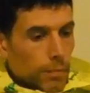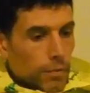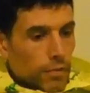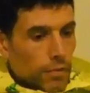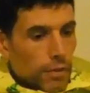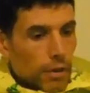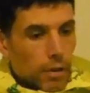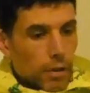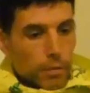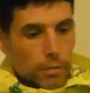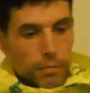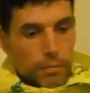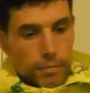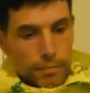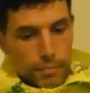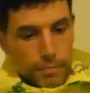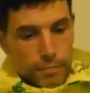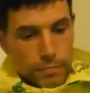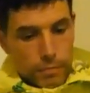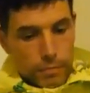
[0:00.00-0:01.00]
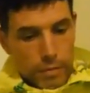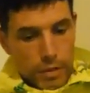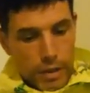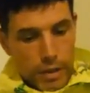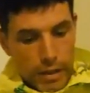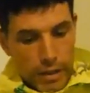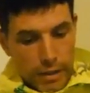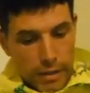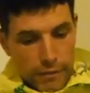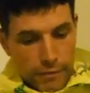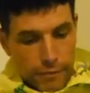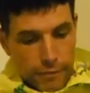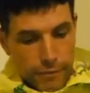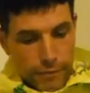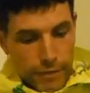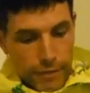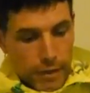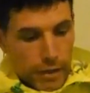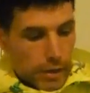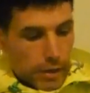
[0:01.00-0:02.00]
so
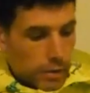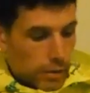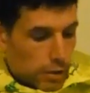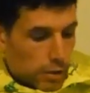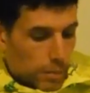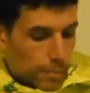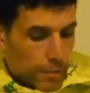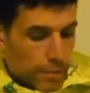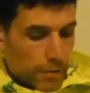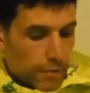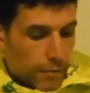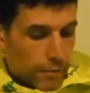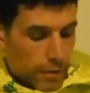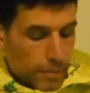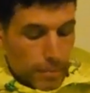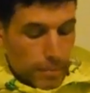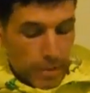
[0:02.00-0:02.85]
I've opted for the